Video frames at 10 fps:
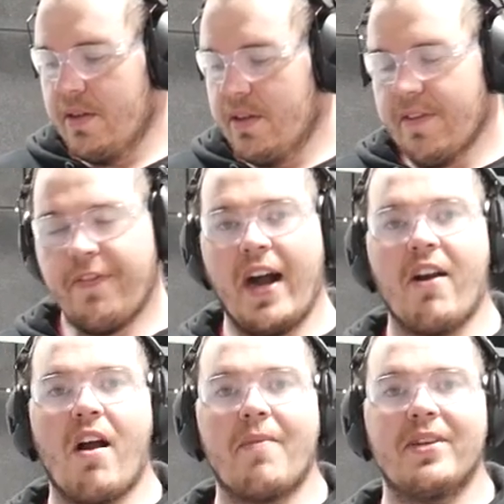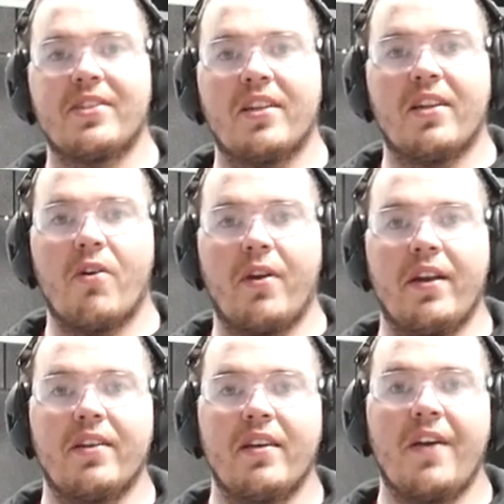The firearm is unloaded.
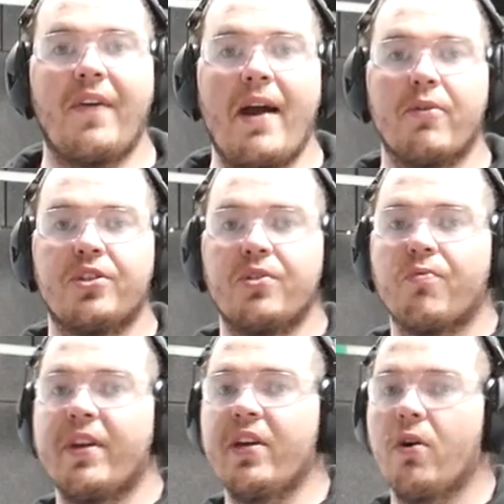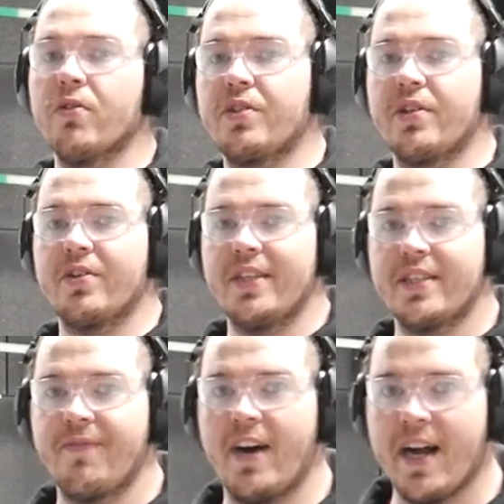If I were to reholster this
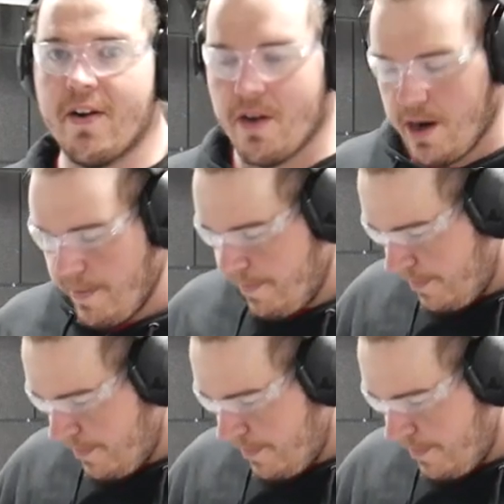firearm,